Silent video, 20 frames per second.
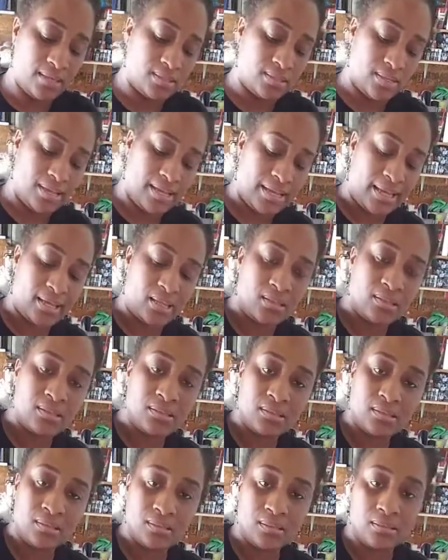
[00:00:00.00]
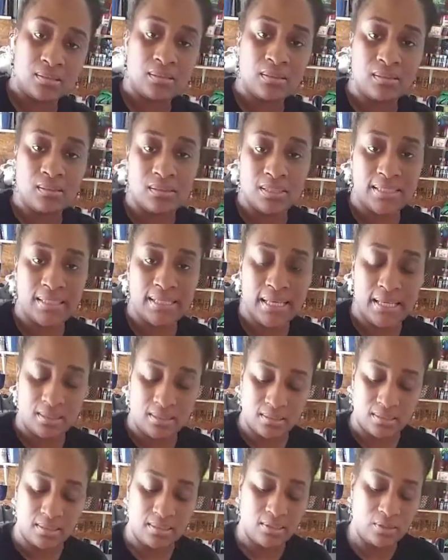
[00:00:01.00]
I like to try out all the
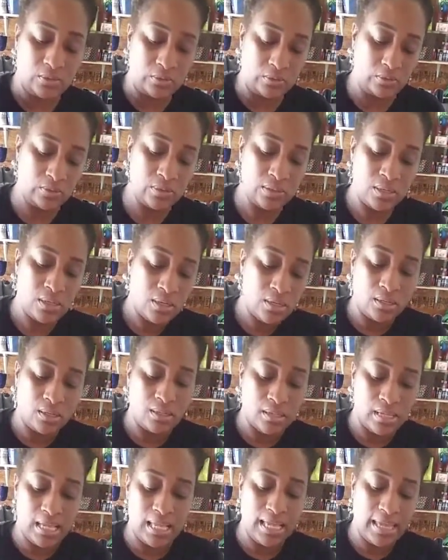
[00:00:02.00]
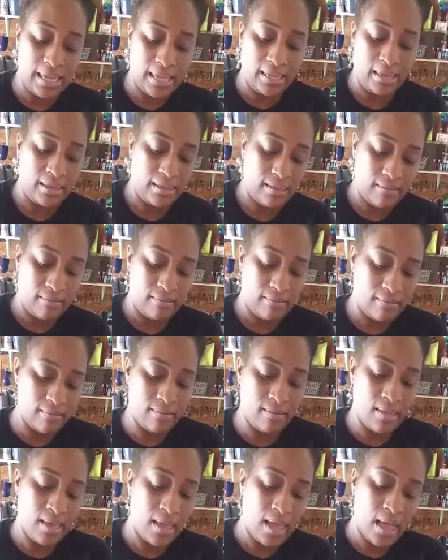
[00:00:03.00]
different methods and see which ones I
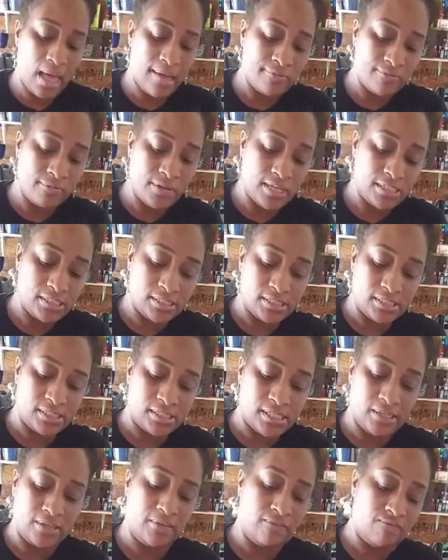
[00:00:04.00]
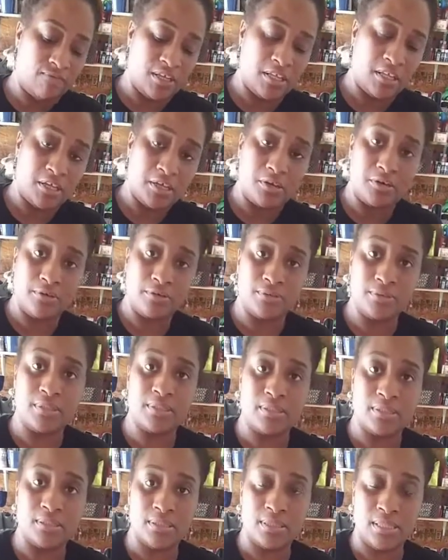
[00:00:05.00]
like best.
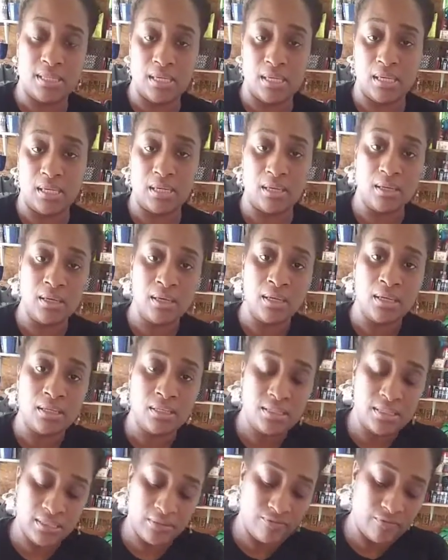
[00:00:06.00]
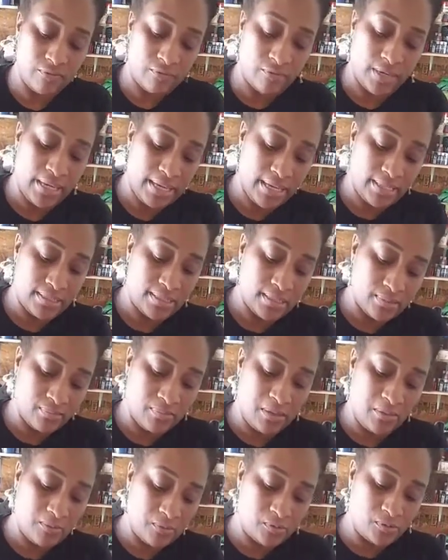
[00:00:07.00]
So, and as someone had stated in a post
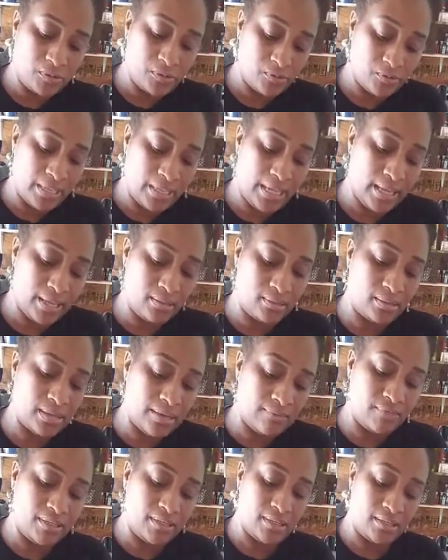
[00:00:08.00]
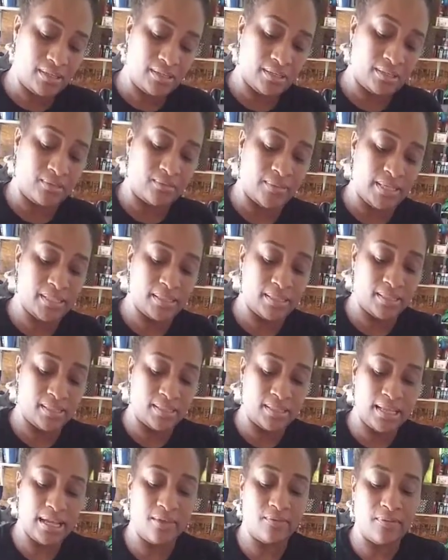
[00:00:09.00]
earlier, it's not,
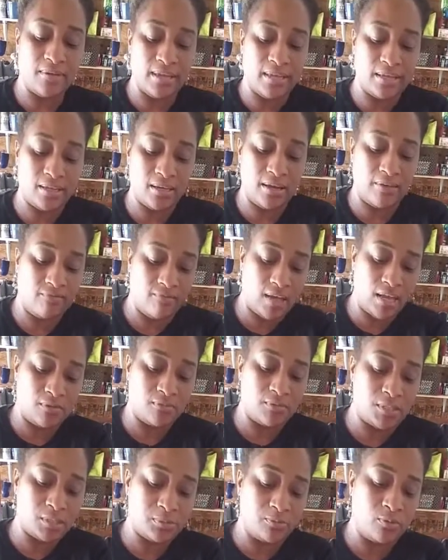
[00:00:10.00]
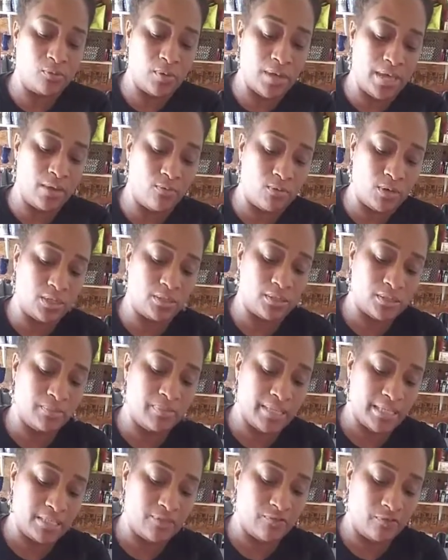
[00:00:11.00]
one person's way is not
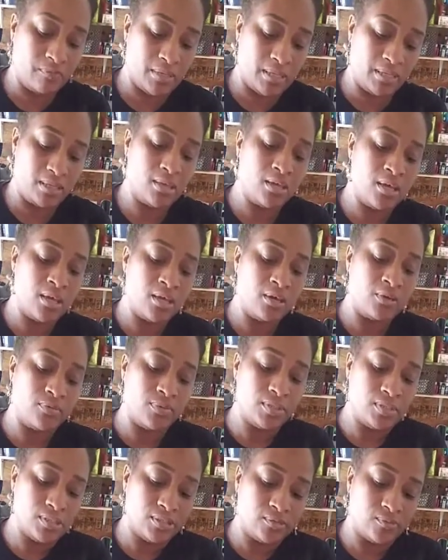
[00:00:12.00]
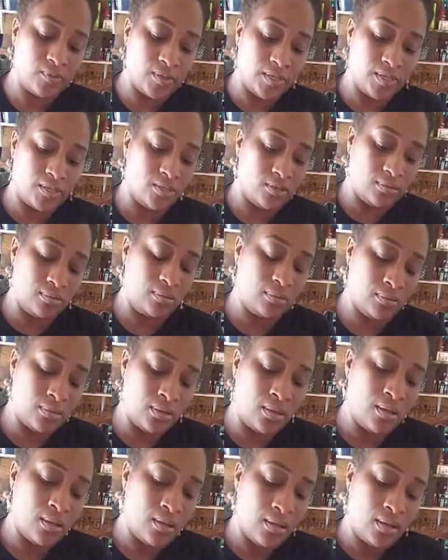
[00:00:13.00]
set in stone.
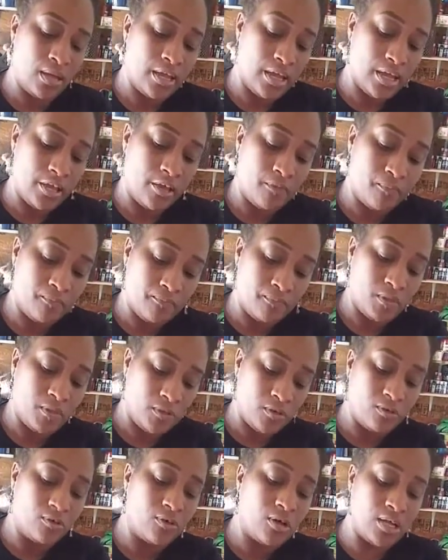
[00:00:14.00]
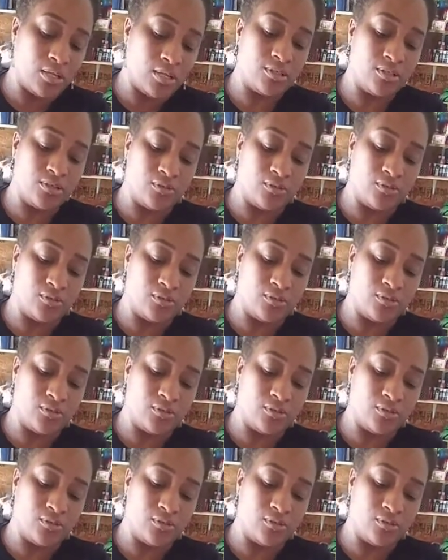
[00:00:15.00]
Like, I've